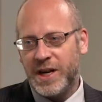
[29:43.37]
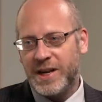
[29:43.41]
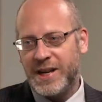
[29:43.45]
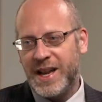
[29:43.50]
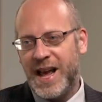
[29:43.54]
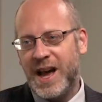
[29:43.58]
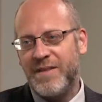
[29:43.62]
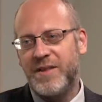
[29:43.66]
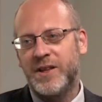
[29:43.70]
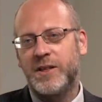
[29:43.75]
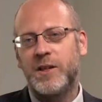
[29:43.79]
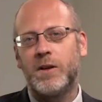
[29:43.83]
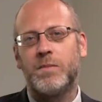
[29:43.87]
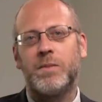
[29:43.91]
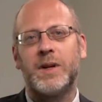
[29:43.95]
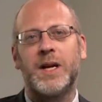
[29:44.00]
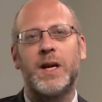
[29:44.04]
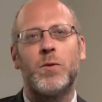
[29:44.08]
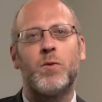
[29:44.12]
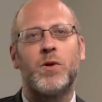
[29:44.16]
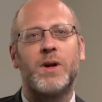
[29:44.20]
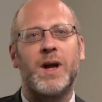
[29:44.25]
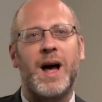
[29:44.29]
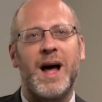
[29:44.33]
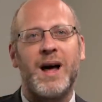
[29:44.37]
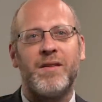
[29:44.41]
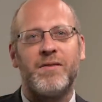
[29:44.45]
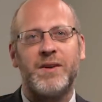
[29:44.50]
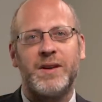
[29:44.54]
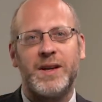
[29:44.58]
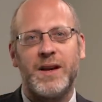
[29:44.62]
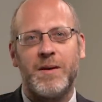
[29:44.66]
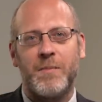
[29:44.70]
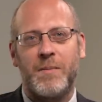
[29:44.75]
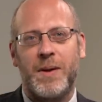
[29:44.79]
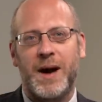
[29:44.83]
inevitably would have
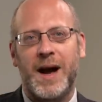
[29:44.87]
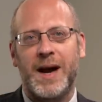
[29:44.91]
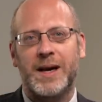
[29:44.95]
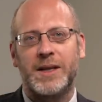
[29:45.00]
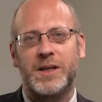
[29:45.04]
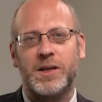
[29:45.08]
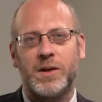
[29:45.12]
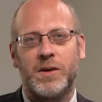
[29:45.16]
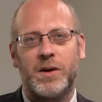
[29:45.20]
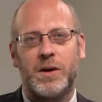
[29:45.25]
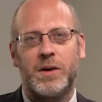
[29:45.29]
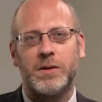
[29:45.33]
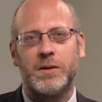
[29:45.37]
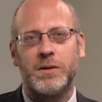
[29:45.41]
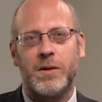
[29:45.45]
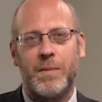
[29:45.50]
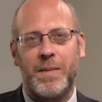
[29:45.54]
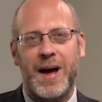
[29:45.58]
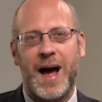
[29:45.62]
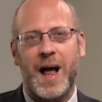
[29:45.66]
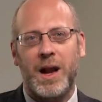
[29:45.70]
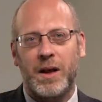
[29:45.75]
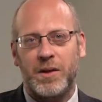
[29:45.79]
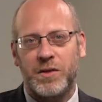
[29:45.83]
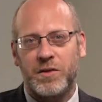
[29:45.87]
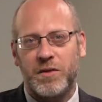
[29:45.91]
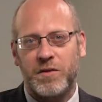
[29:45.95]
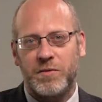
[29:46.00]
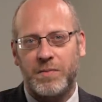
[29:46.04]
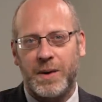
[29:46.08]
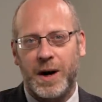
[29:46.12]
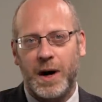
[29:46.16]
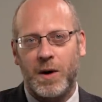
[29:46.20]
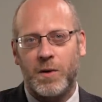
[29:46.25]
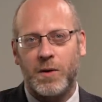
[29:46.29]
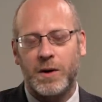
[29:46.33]
an impact on the balance
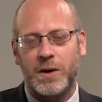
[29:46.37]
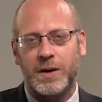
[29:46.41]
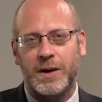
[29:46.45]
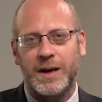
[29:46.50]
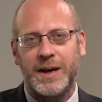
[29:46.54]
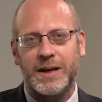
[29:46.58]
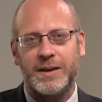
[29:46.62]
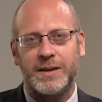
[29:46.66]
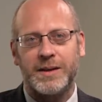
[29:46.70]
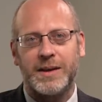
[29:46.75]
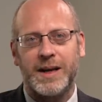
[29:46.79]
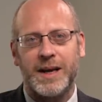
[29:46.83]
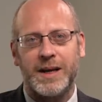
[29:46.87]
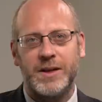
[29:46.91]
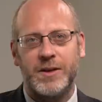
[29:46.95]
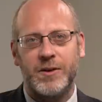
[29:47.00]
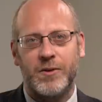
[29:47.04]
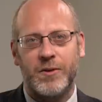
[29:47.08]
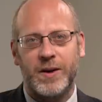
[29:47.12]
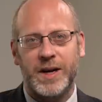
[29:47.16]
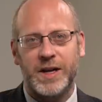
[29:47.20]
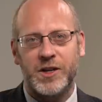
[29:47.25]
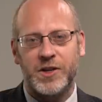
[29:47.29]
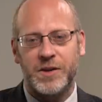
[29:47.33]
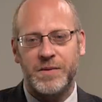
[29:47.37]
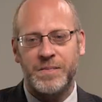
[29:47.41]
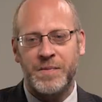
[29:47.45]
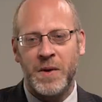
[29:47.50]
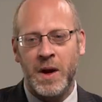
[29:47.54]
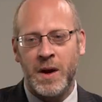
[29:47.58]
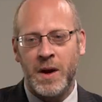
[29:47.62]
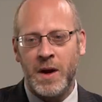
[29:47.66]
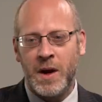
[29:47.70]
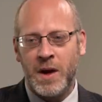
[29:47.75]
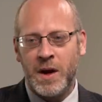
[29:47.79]
of power in the region.